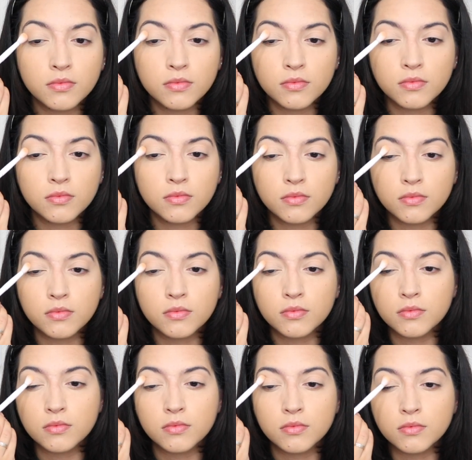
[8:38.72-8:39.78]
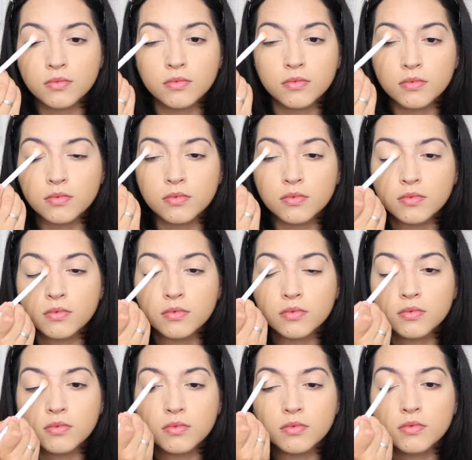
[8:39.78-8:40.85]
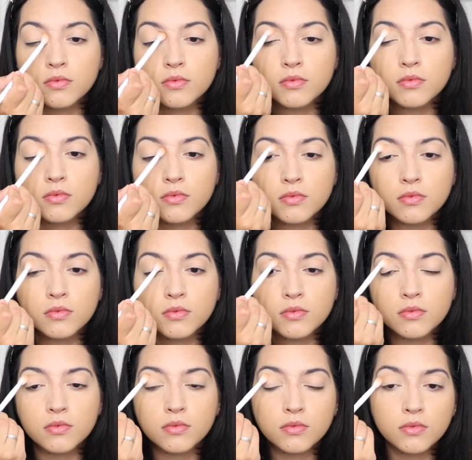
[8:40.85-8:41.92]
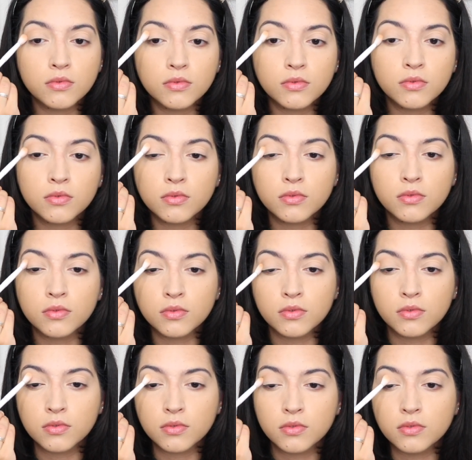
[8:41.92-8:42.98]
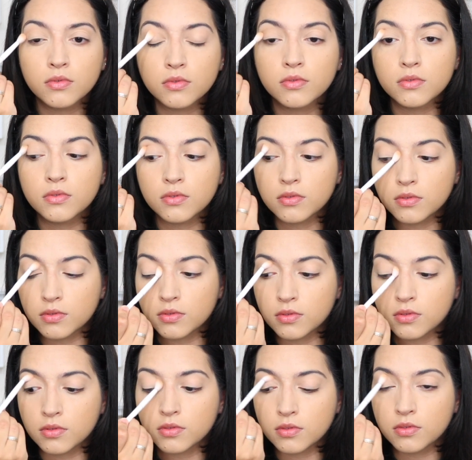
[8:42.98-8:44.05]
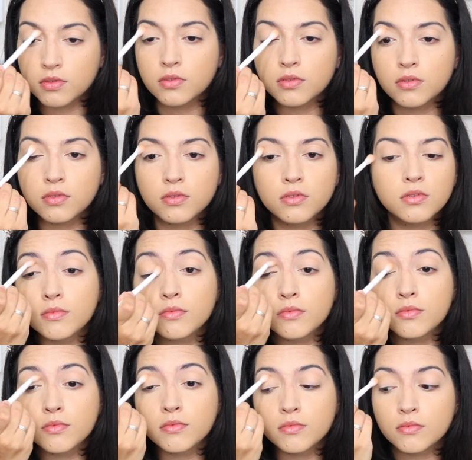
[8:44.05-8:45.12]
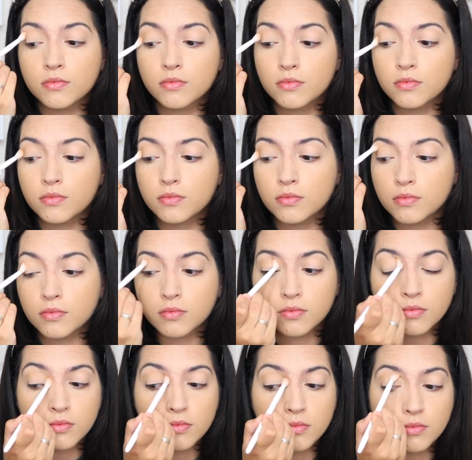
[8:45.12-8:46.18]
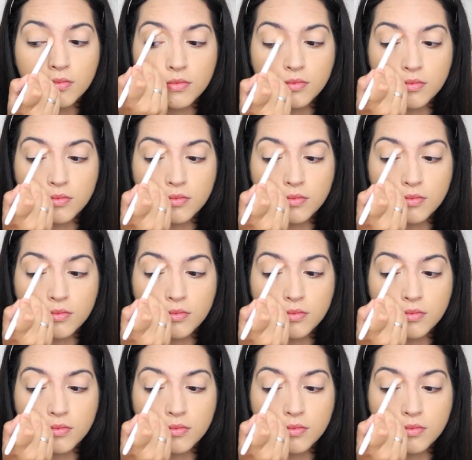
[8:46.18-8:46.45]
Nothing is said.